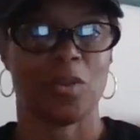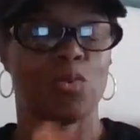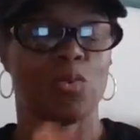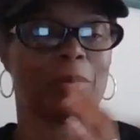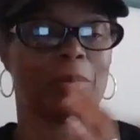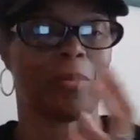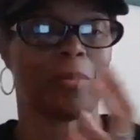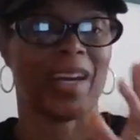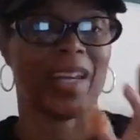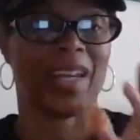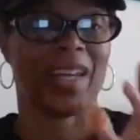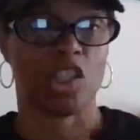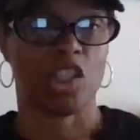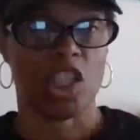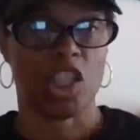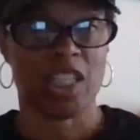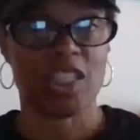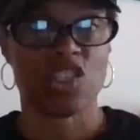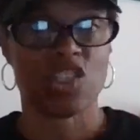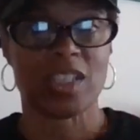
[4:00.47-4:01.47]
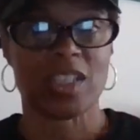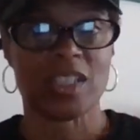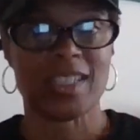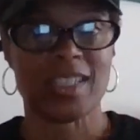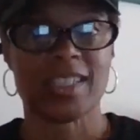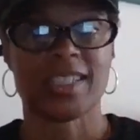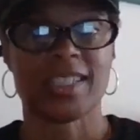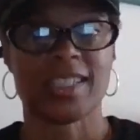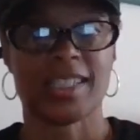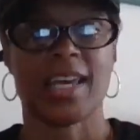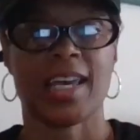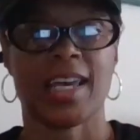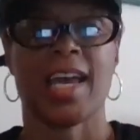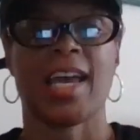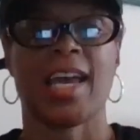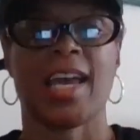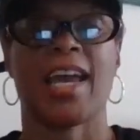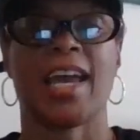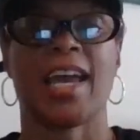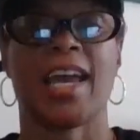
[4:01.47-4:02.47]
with my intentions,
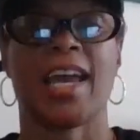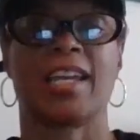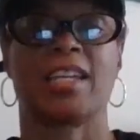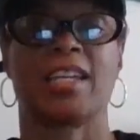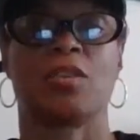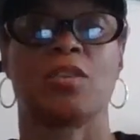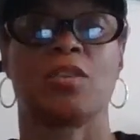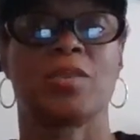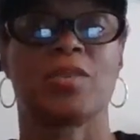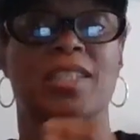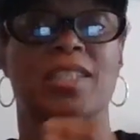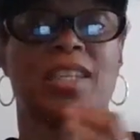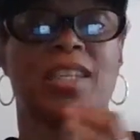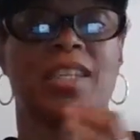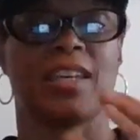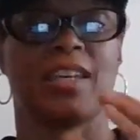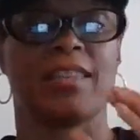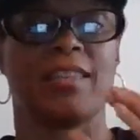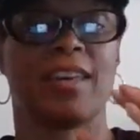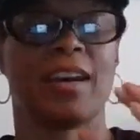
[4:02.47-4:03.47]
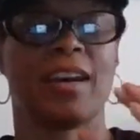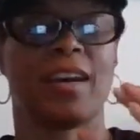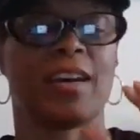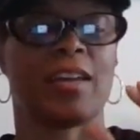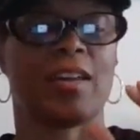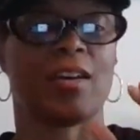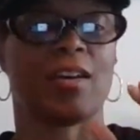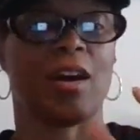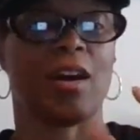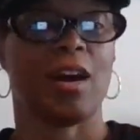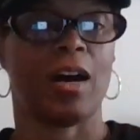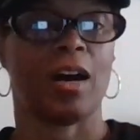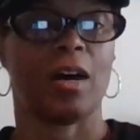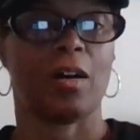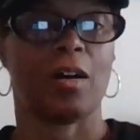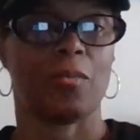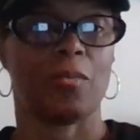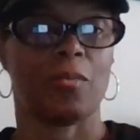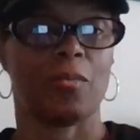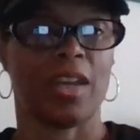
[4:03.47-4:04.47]
and it was in
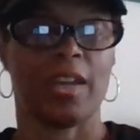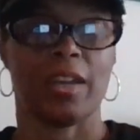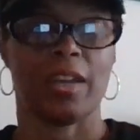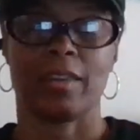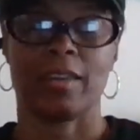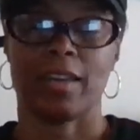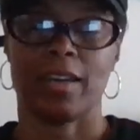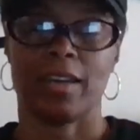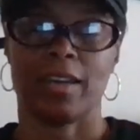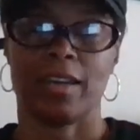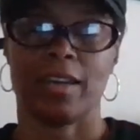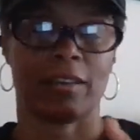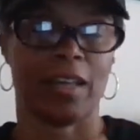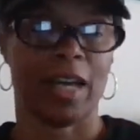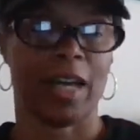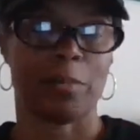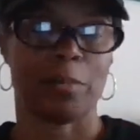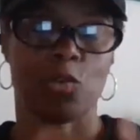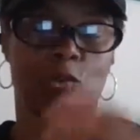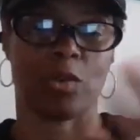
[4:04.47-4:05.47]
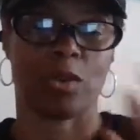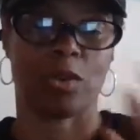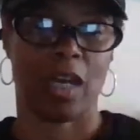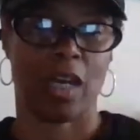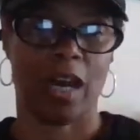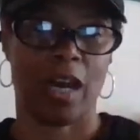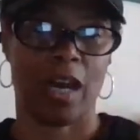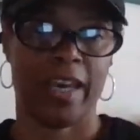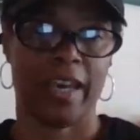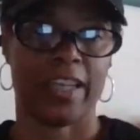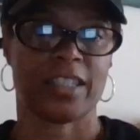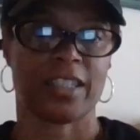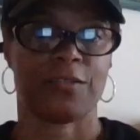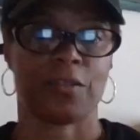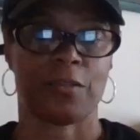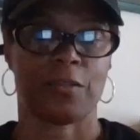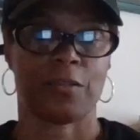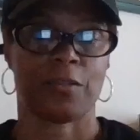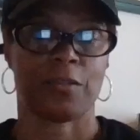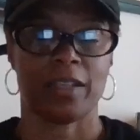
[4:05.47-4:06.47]
alignment with what God had
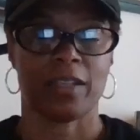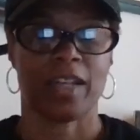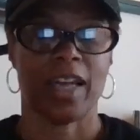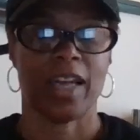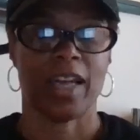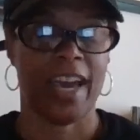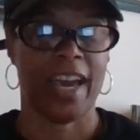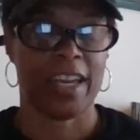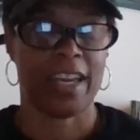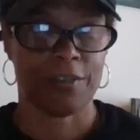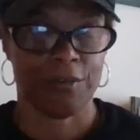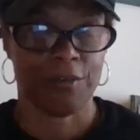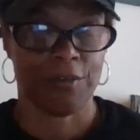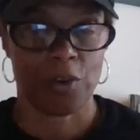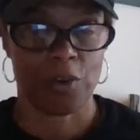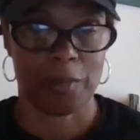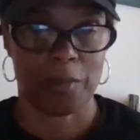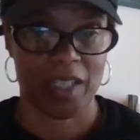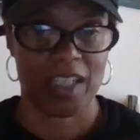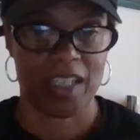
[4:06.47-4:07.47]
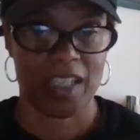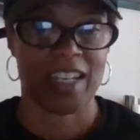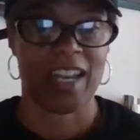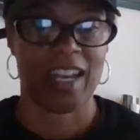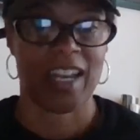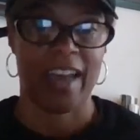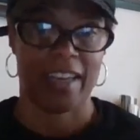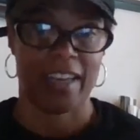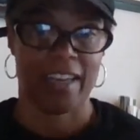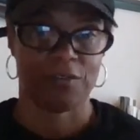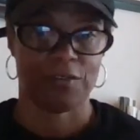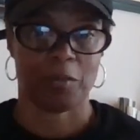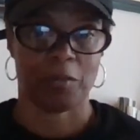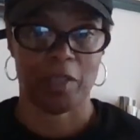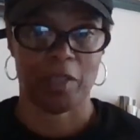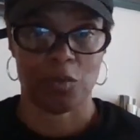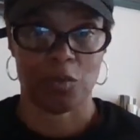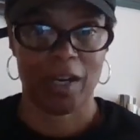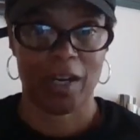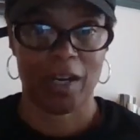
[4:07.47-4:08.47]
for
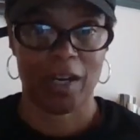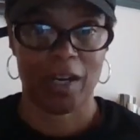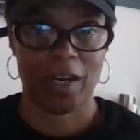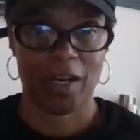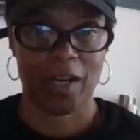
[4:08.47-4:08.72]
me, right?